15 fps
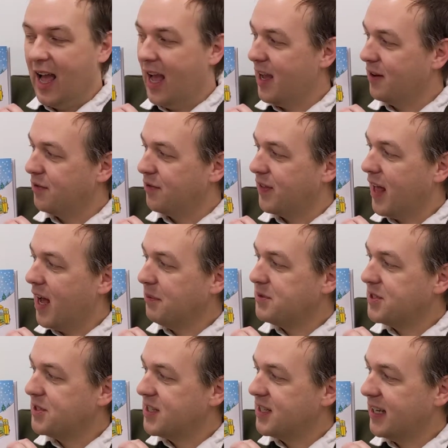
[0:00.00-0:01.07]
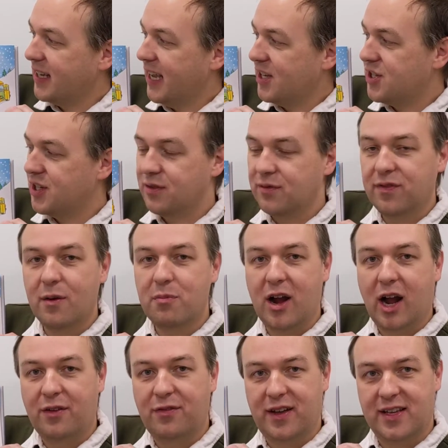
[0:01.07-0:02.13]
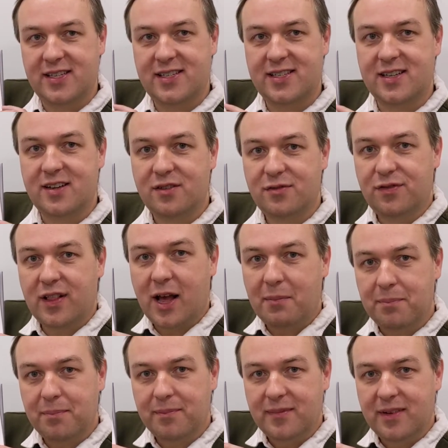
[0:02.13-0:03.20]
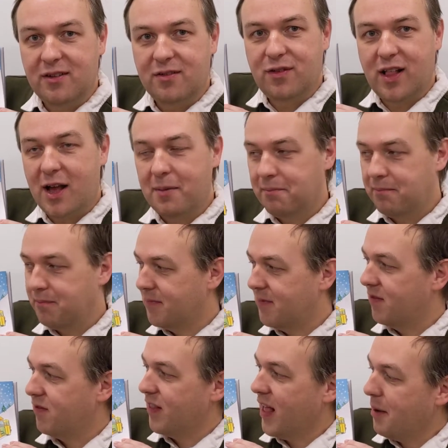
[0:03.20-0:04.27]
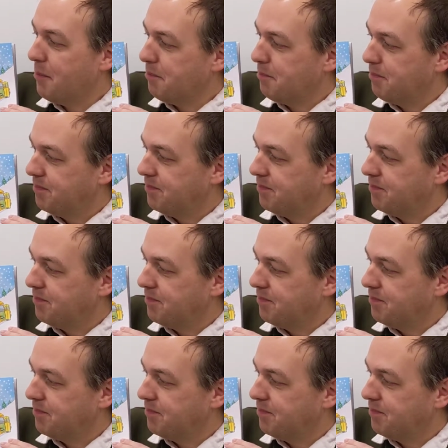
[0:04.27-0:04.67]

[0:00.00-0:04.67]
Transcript: and flocked to the kitchen for breakfast. Flop, flop, flop.